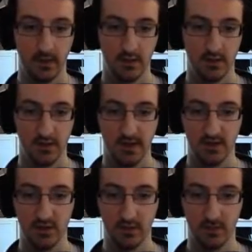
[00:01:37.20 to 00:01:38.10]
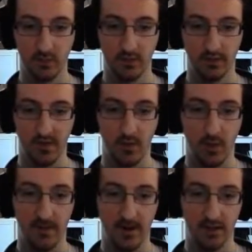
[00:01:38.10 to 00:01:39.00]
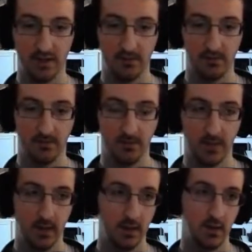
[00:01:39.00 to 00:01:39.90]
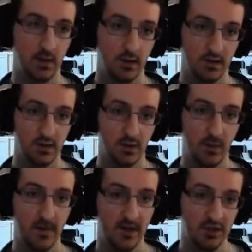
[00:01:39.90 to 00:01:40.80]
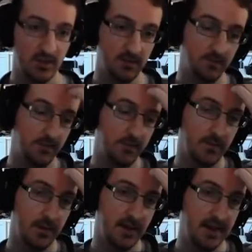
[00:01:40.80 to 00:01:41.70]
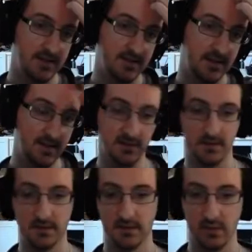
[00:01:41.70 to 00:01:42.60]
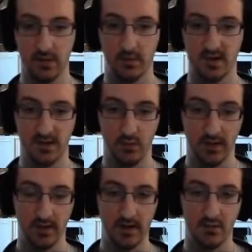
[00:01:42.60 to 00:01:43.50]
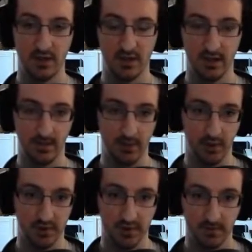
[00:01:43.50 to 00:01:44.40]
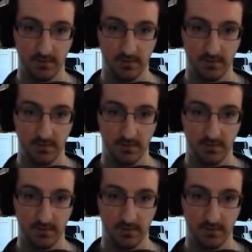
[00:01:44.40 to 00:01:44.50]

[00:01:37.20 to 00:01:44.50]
But next up, we've got the weapon action. So the weapon action, as standard, when you press it without any directional input,